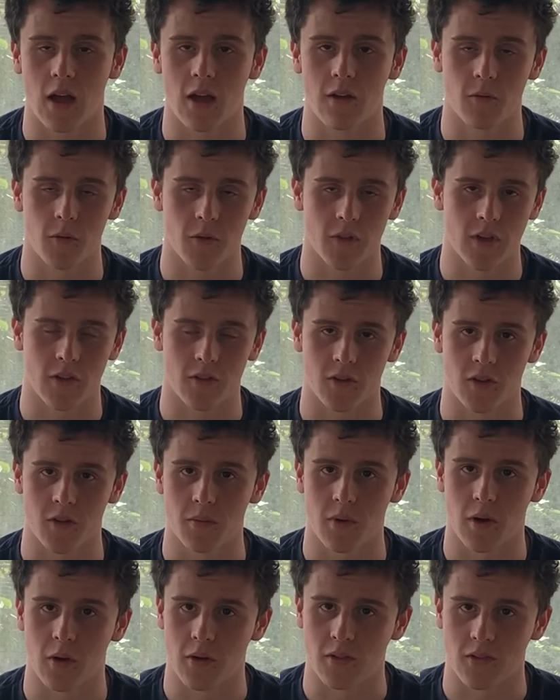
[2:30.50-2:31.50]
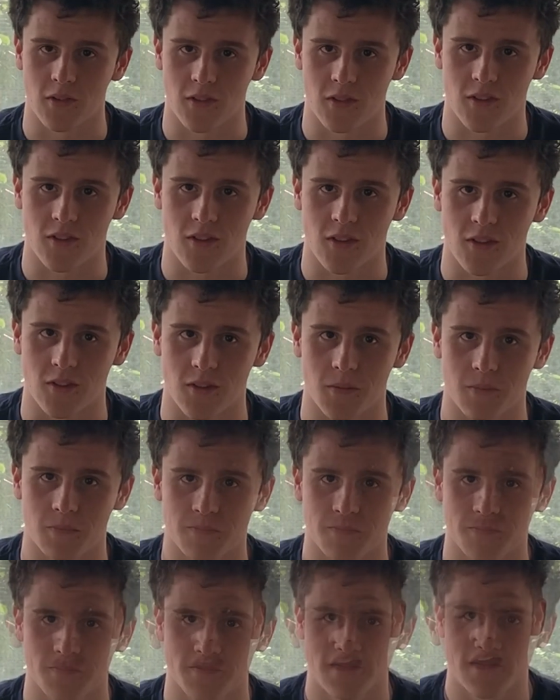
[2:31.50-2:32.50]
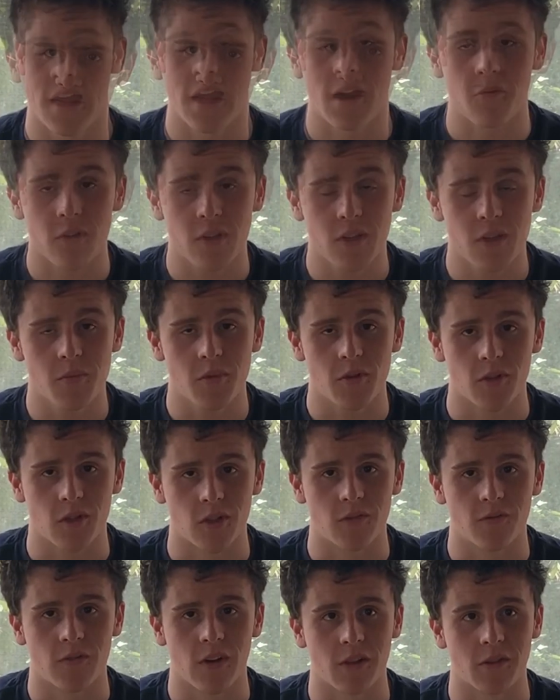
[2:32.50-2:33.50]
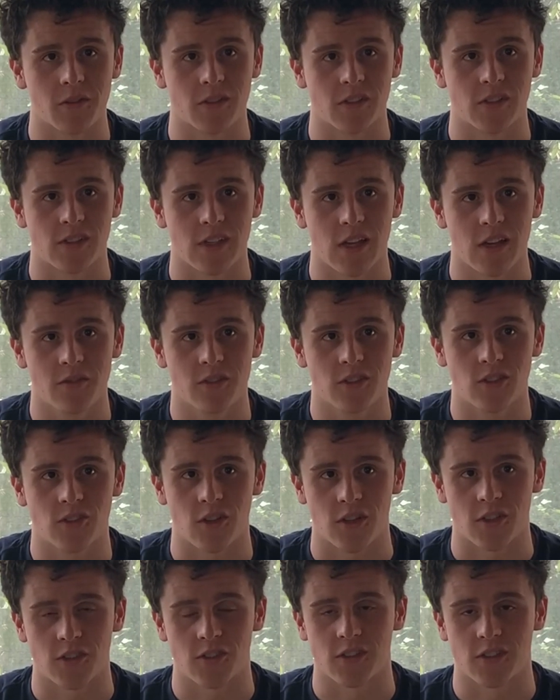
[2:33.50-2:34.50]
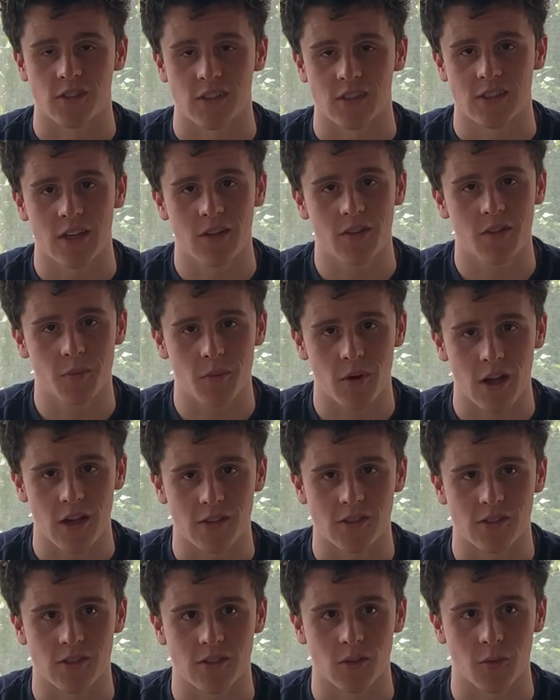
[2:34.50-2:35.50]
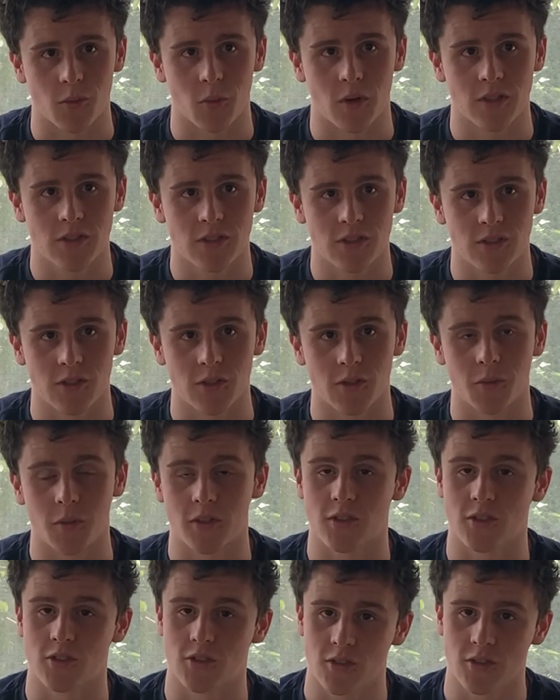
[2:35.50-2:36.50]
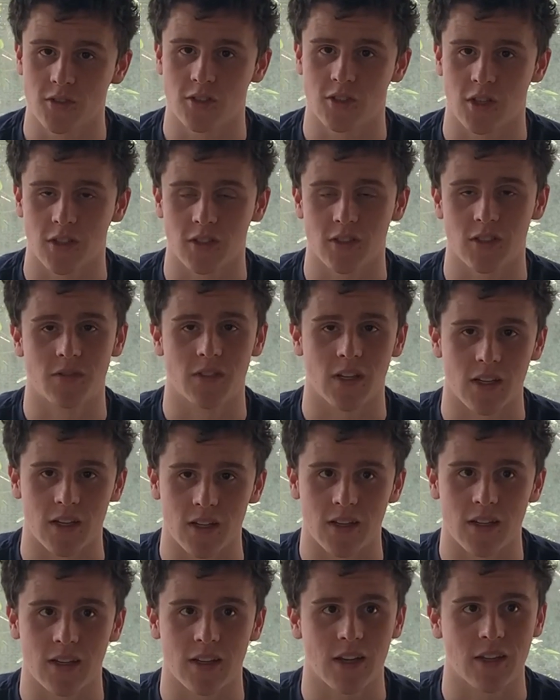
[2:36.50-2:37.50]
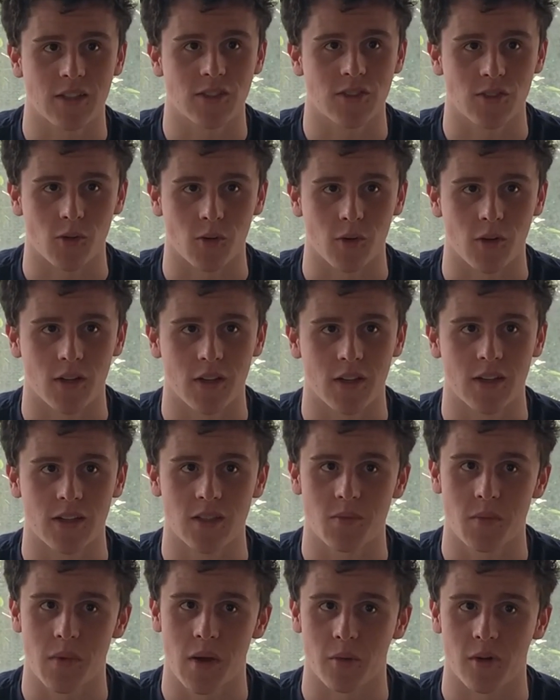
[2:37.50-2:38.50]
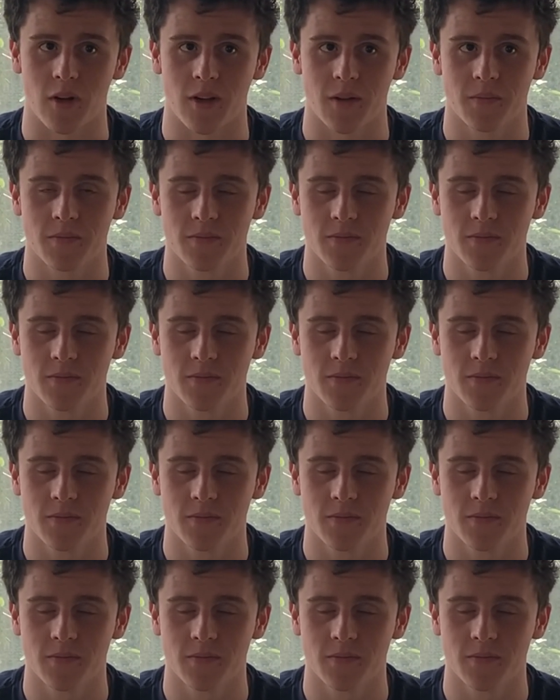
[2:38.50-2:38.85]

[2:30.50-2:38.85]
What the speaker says: for the other components in the system. Every computer follows a set of instructions that tell the processor what to do with certain chunks of data it has stored in its memory.